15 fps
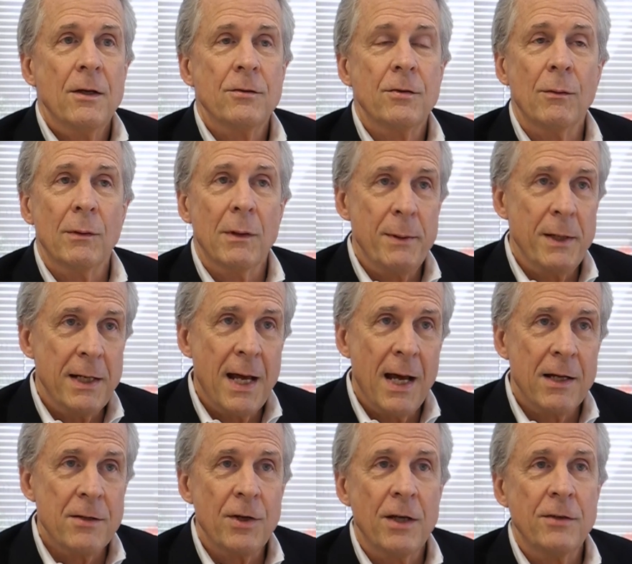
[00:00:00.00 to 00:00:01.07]
So let me
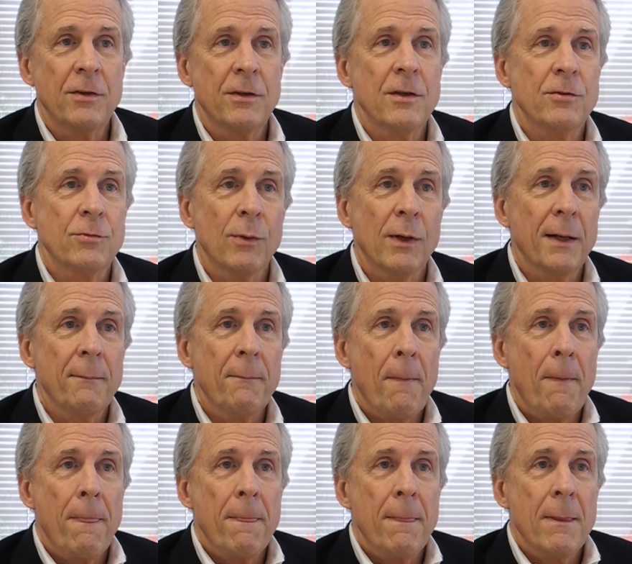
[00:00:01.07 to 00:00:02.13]
analogize it this way.
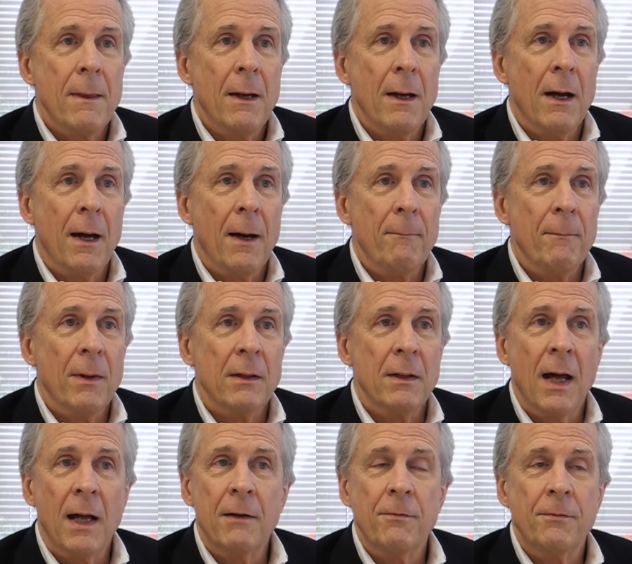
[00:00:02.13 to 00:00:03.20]
A
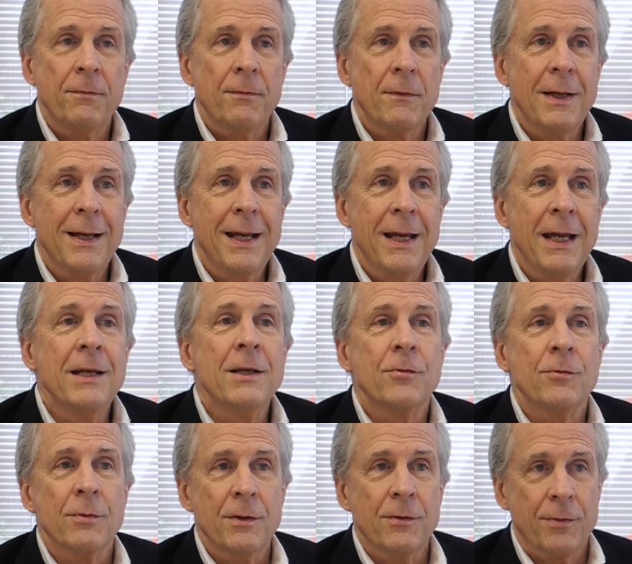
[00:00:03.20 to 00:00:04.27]
lot of
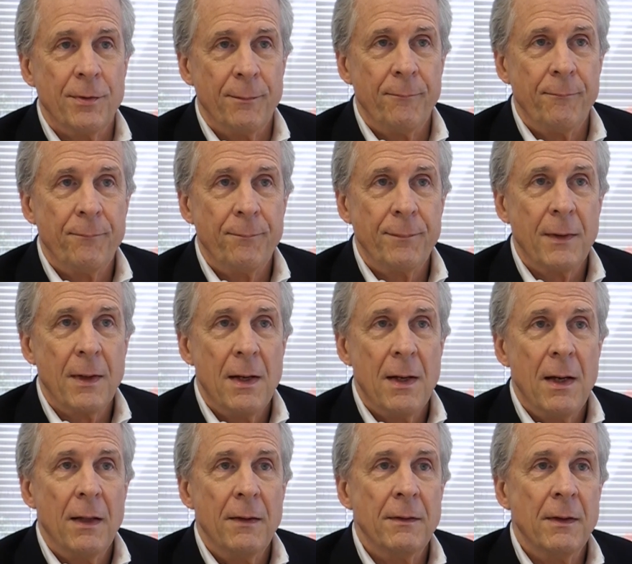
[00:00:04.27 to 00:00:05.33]
industries,
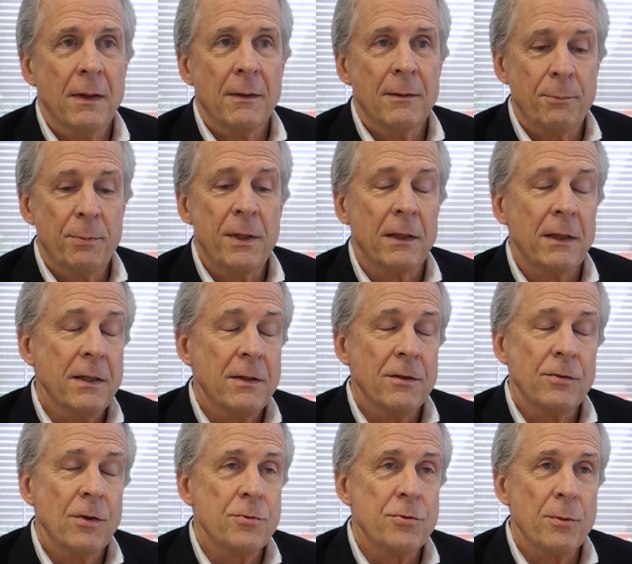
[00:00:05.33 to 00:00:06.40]
particularly in the
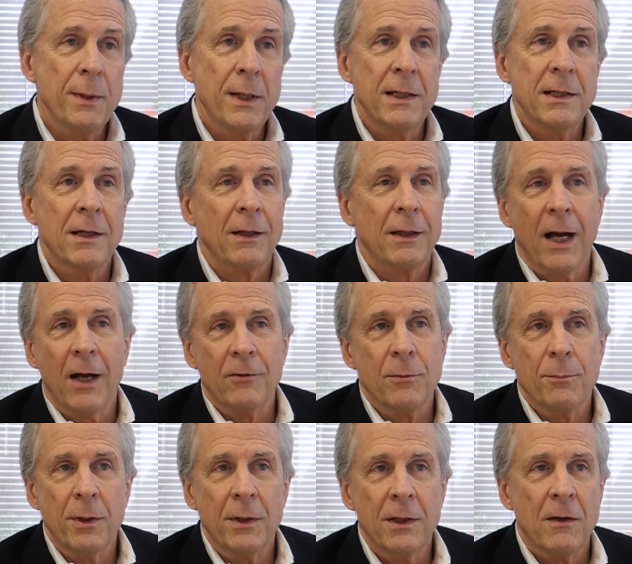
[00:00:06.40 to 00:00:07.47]
social media, cloud
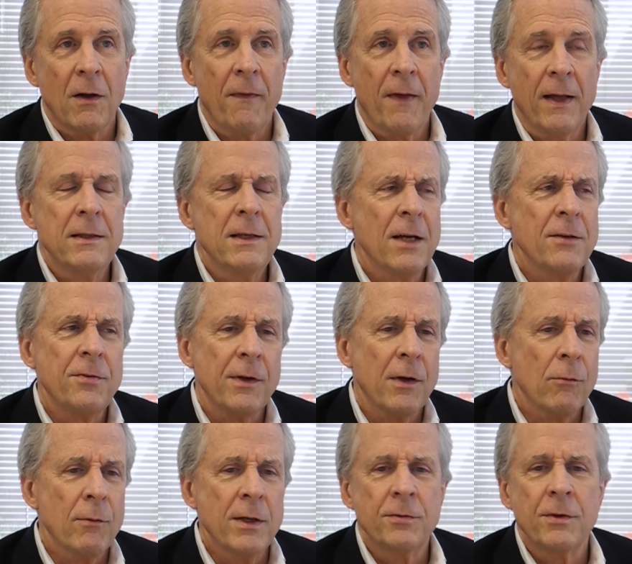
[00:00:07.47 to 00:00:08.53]
computing and all that, yes, they're
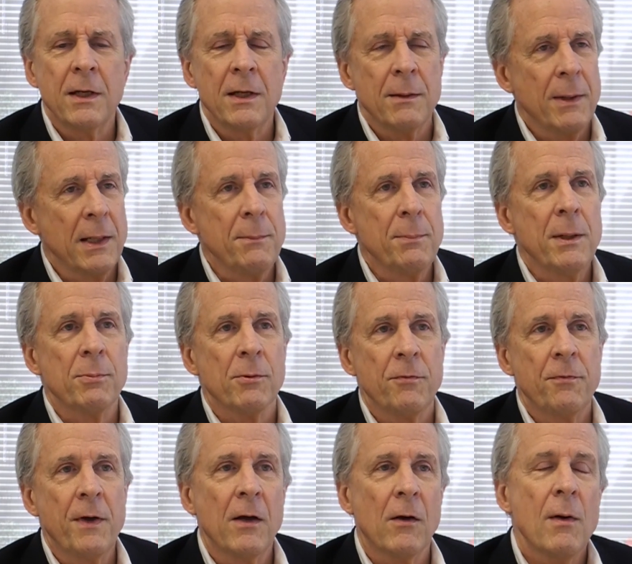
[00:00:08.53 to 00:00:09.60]
risky and many people
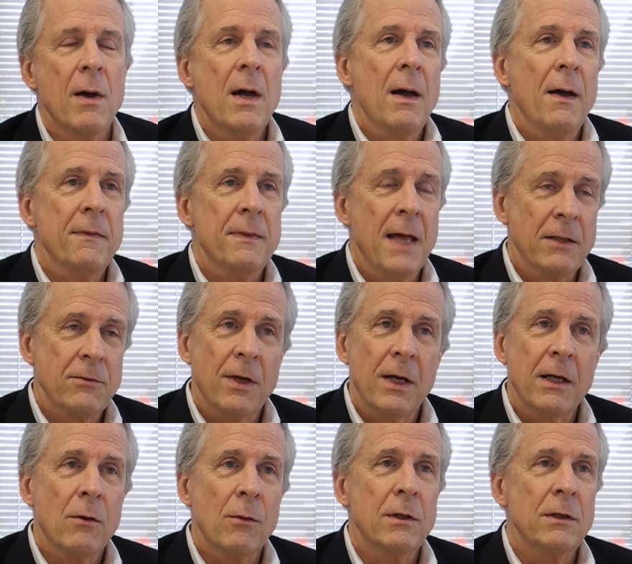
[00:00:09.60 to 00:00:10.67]
fail. That's
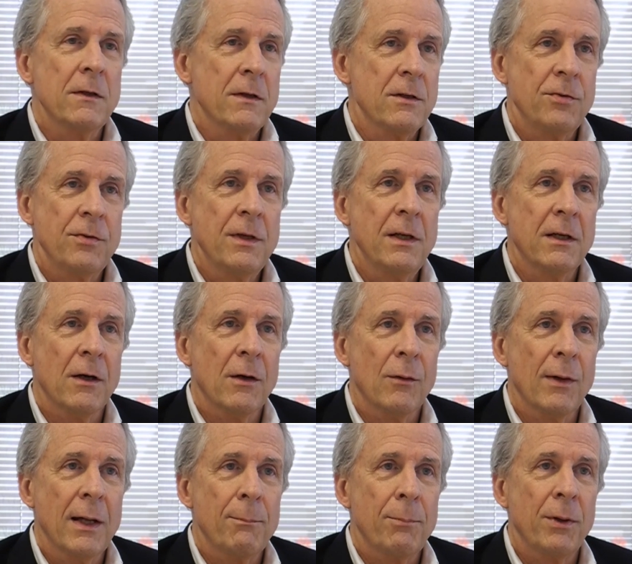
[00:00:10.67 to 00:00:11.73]
like going to the casino
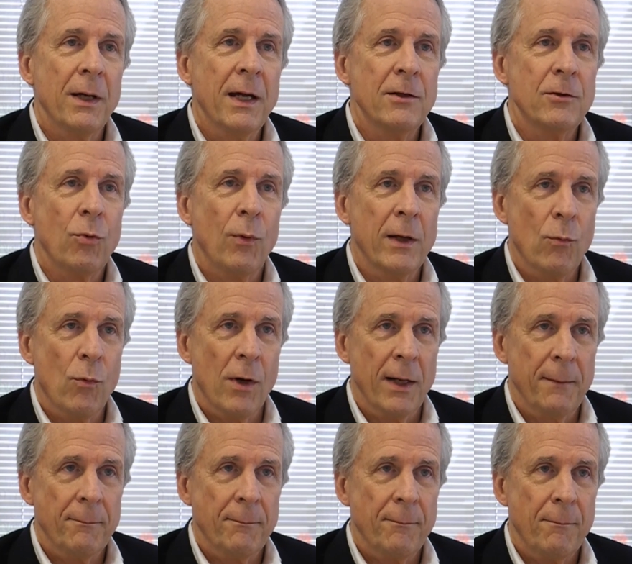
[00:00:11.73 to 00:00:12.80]
and playing 21
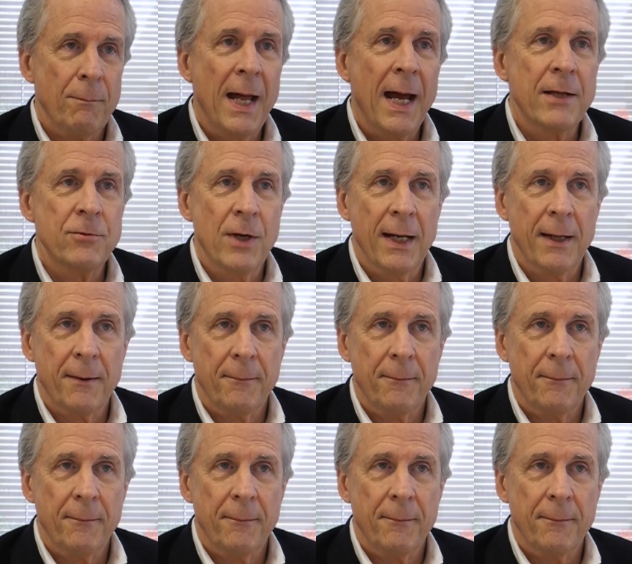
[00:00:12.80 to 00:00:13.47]
blackjack.